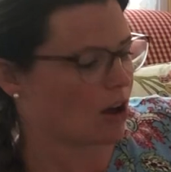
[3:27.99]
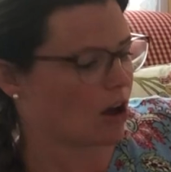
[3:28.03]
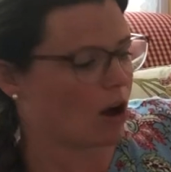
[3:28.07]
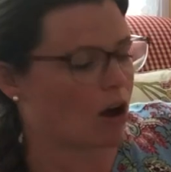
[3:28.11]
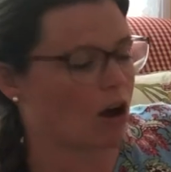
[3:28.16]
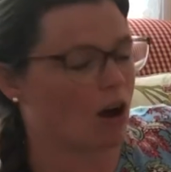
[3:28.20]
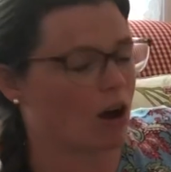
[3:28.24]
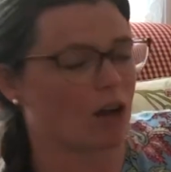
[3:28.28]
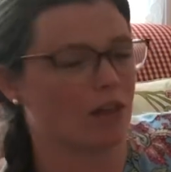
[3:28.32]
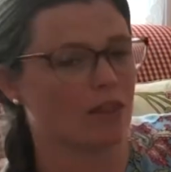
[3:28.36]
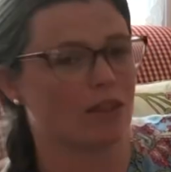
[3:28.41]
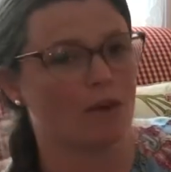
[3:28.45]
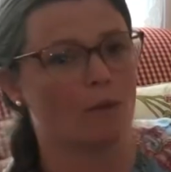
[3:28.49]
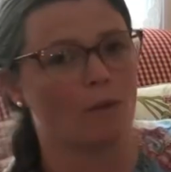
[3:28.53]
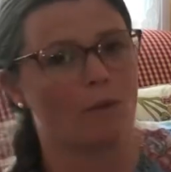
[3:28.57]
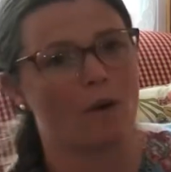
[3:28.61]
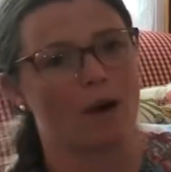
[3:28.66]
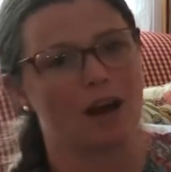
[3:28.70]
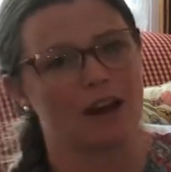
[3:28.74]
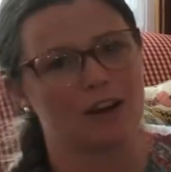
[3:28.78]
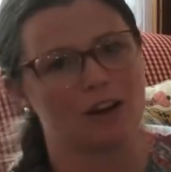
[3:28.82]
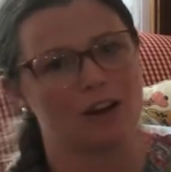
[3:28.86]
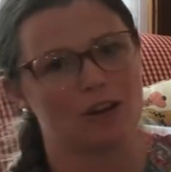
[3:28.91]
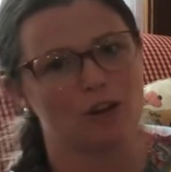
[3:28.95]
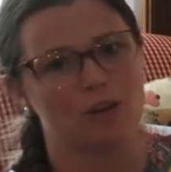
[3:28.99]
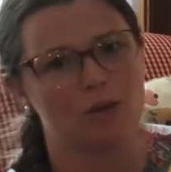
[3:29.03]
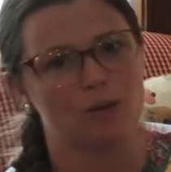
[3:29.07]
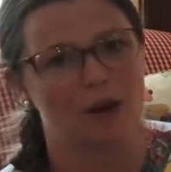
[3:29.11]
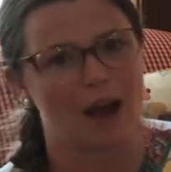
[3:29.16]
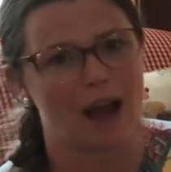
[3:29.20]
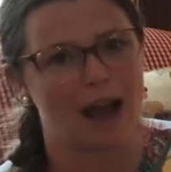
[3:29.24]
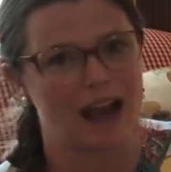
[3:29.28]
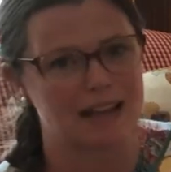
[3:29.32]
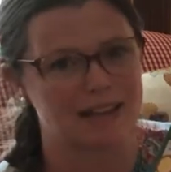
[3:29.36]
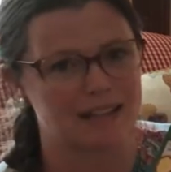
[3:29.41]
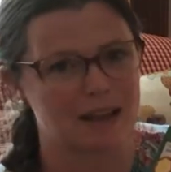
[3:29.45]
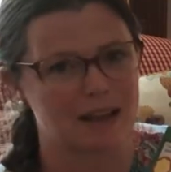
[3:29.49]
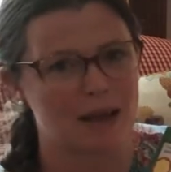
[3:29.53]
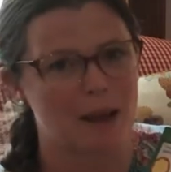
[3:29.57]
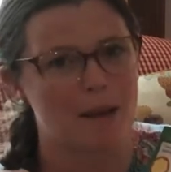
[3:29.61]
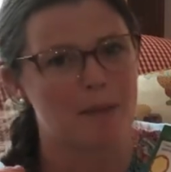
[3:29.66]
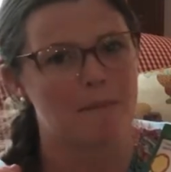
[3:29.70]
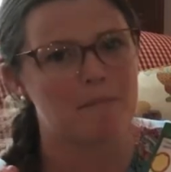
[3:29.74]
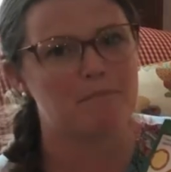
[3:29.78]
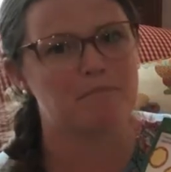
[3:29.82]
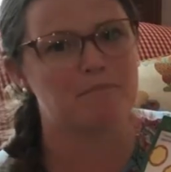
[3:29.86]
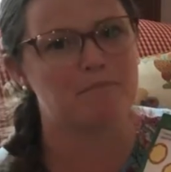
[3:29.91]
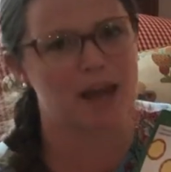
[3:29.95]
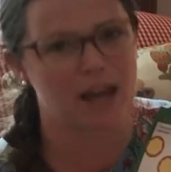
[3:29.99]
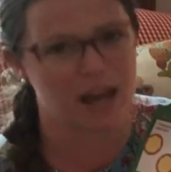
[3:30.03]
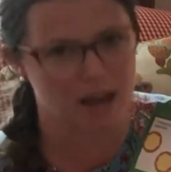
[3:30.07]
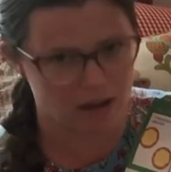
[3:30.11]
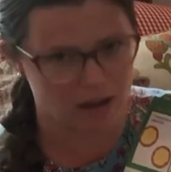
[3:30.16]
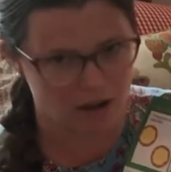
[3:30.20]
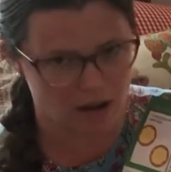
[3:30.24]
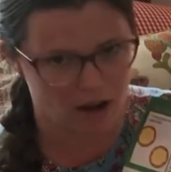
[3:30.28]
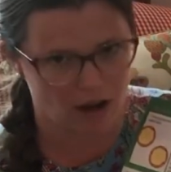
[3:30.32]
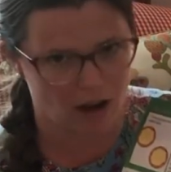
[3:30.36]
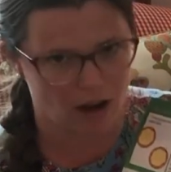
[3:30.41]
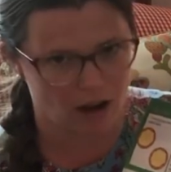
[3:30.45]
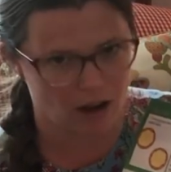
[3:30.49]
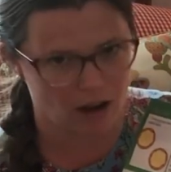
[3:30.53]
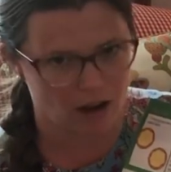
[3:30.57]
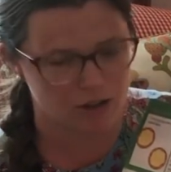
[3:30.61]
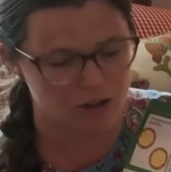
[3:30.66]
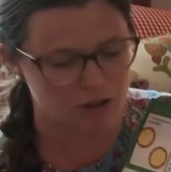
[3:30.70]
on the one who has bigger.